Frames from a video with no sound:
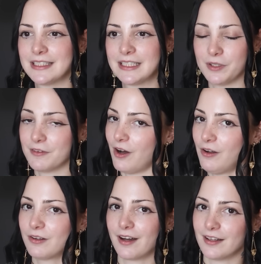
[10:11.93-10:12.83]
we've
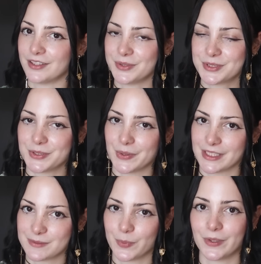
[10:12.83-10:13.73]
all gotten used to at
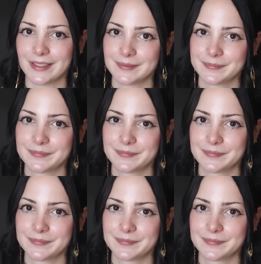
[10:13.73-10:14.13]
this point.